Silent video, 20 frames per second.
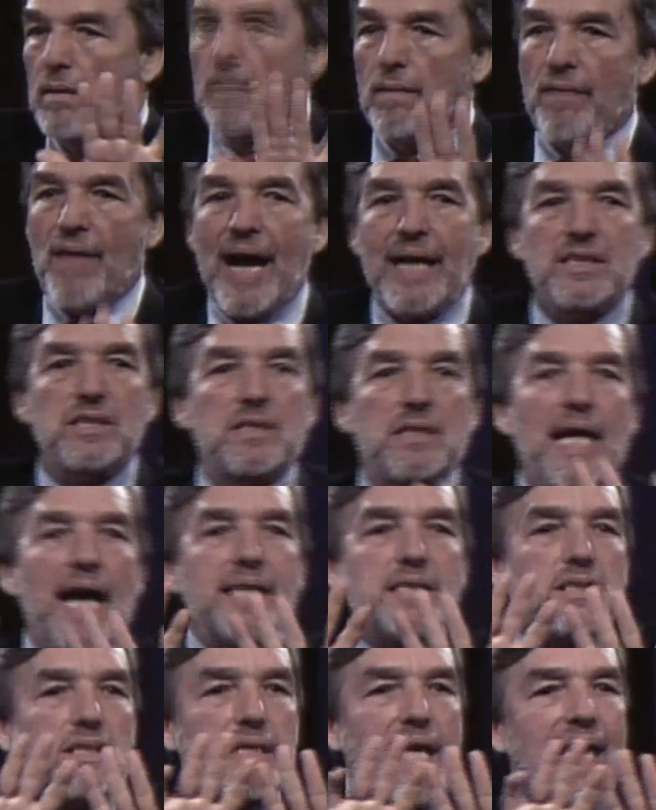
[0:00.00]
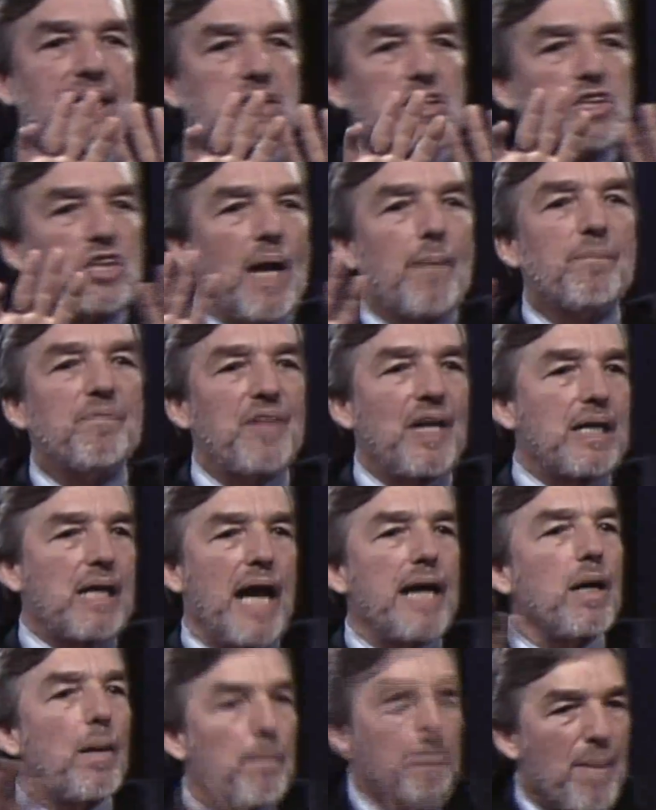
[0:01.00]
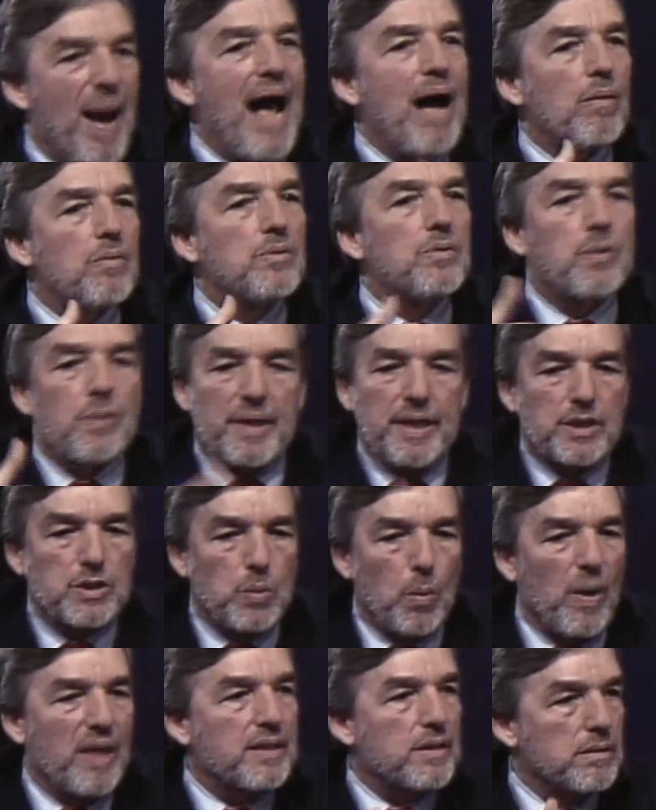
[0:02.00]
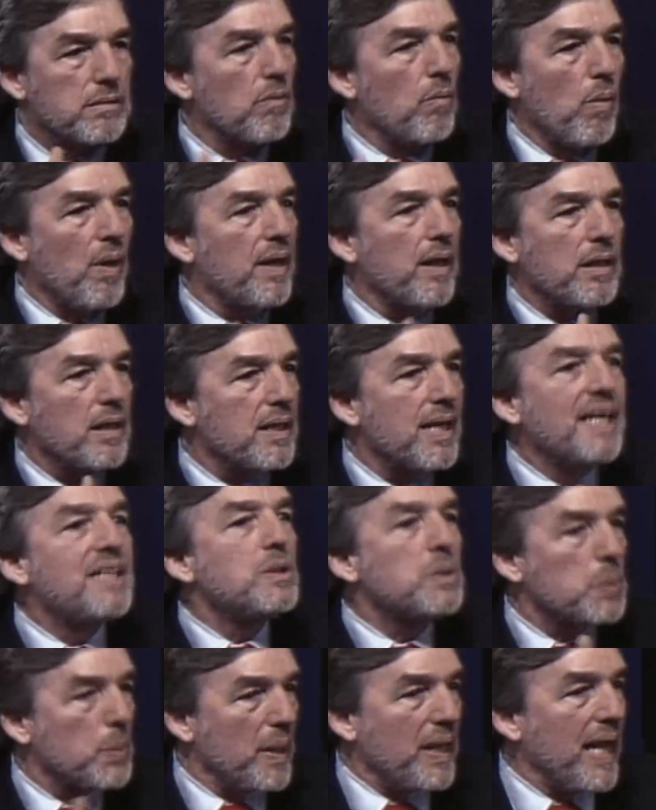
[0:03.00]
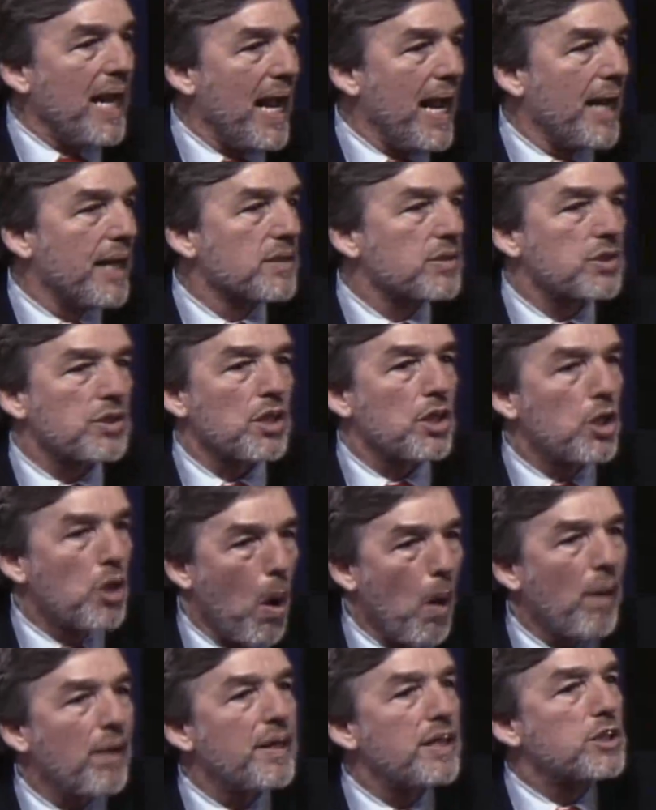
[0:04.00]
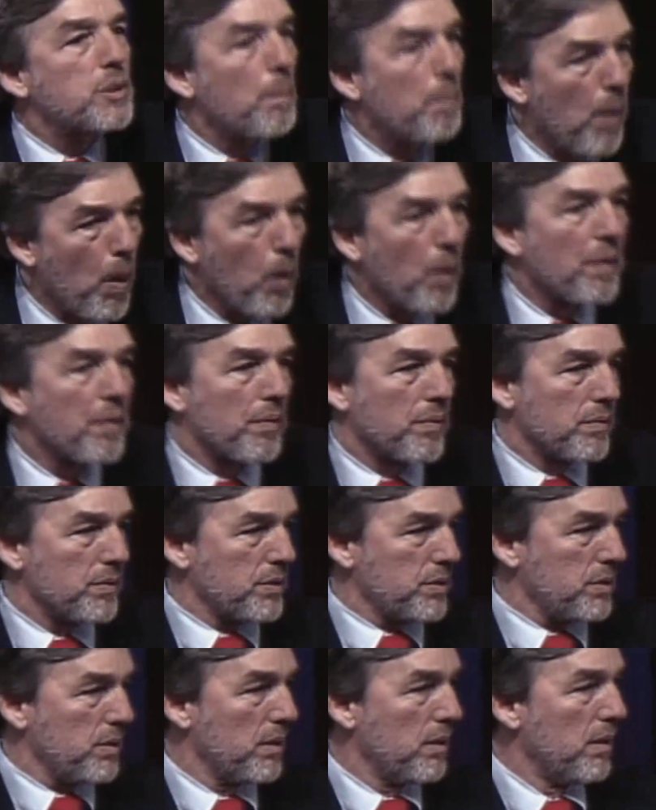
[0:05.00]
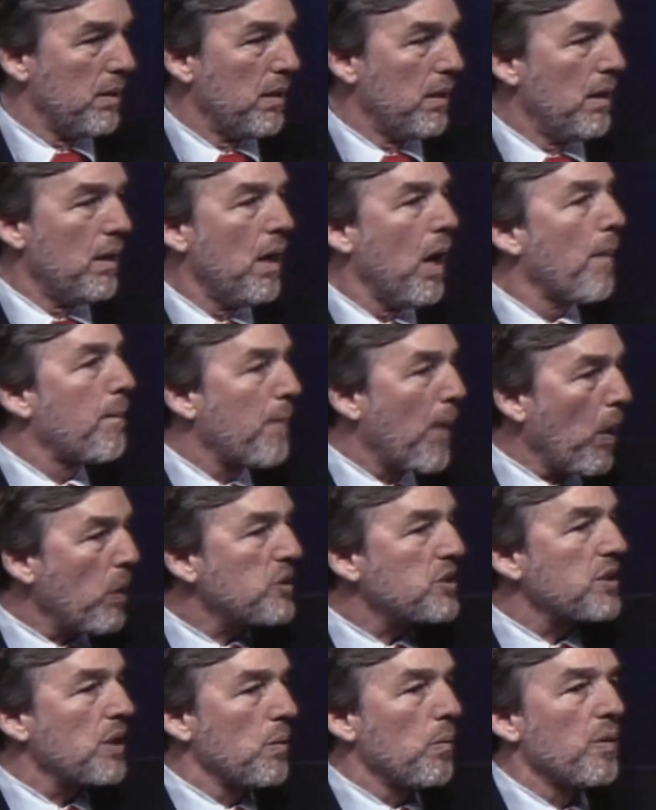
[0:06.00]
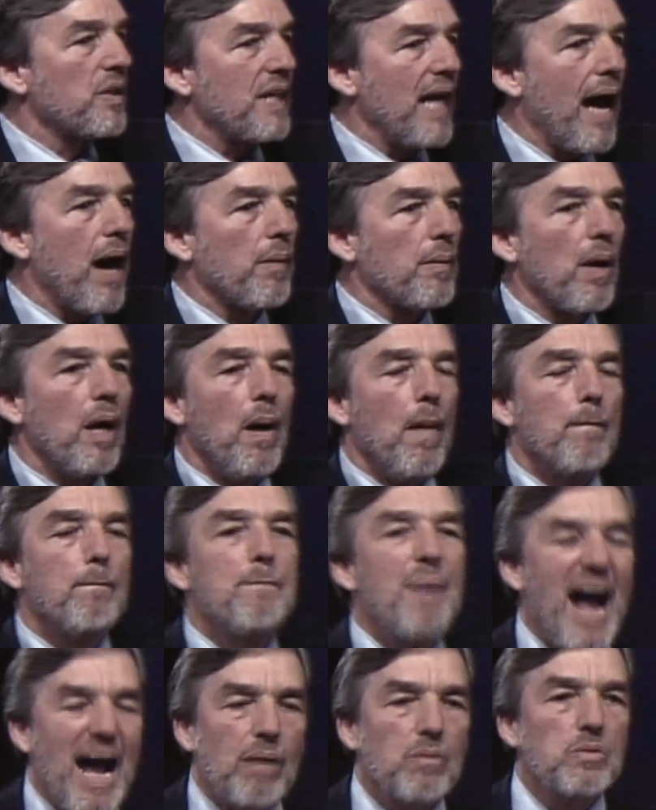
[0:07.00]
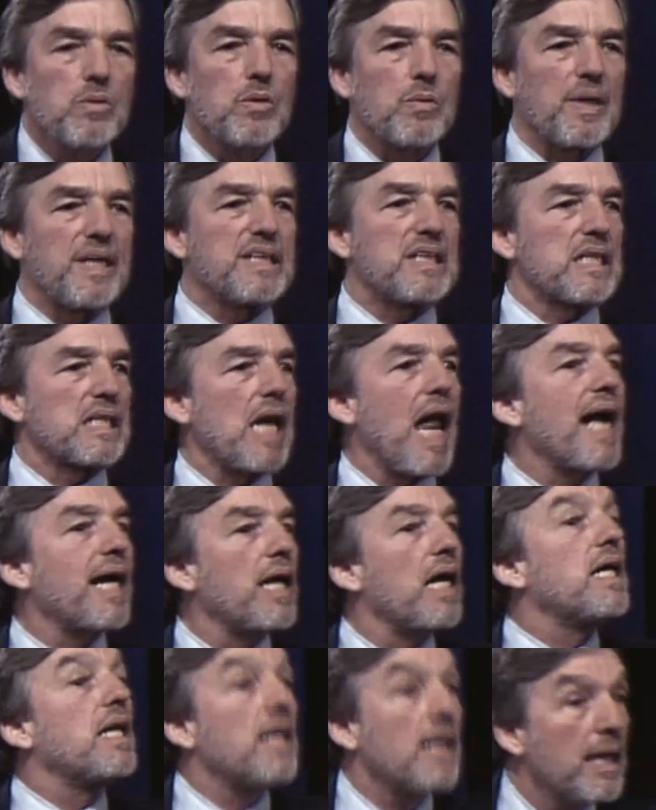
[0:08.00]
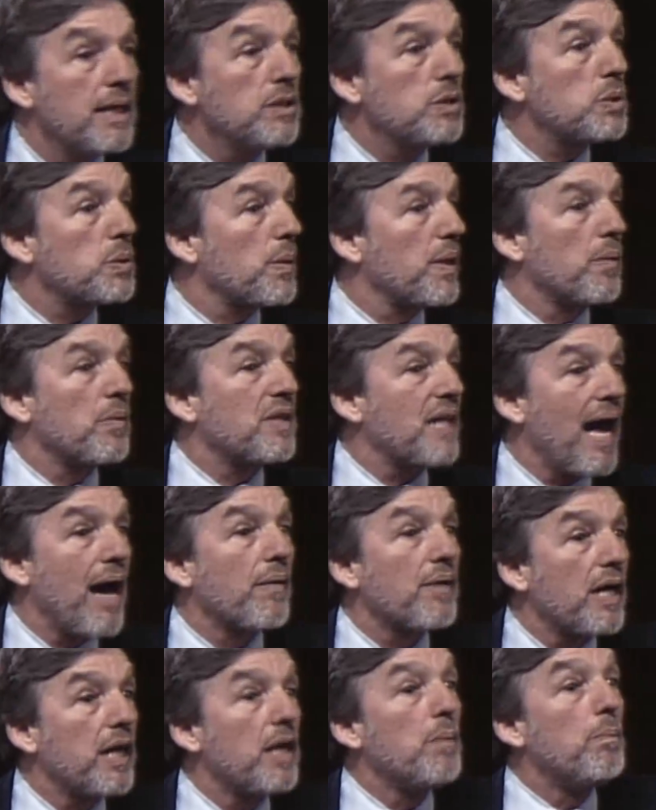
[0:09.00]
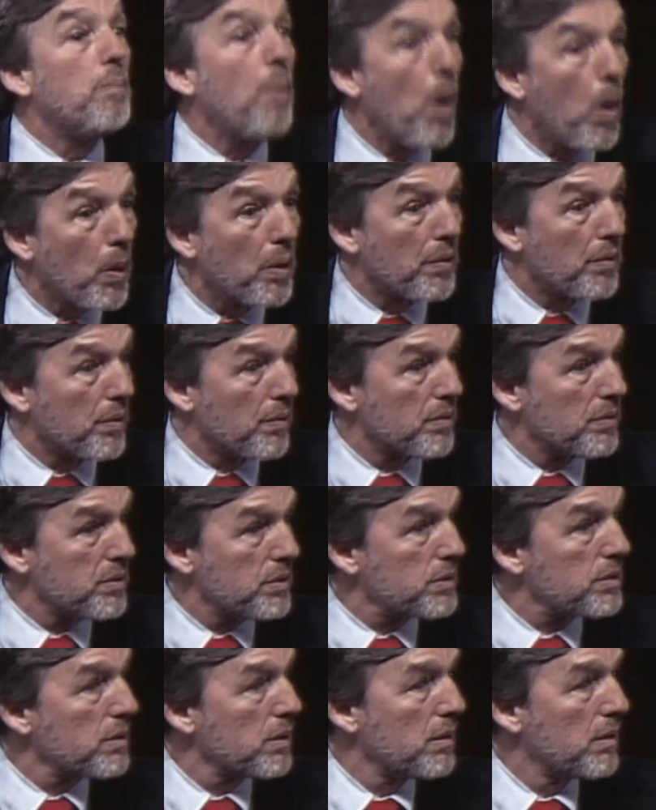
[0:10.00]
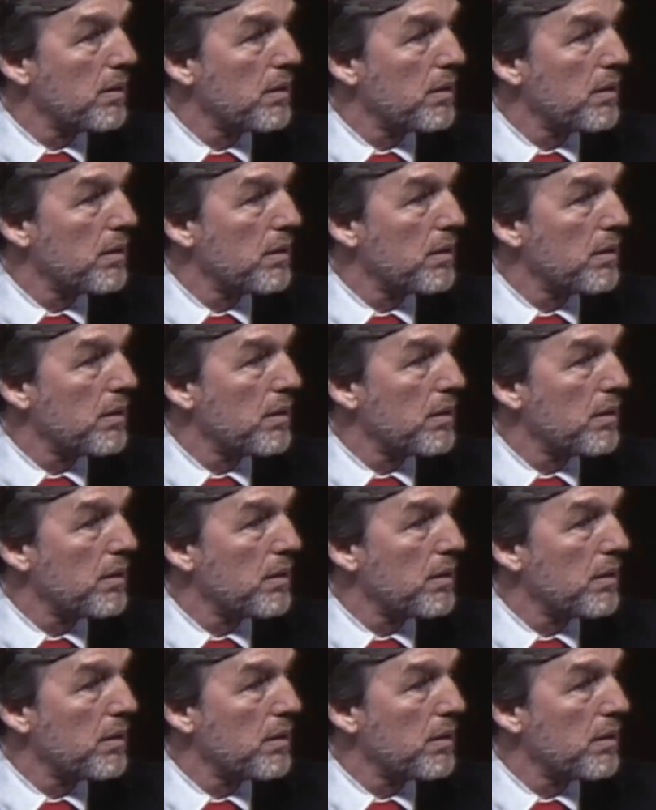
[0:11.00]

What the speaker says: That's something like a boundary is what a country has to guard its borders. A person without boundaries is like a country without any borders.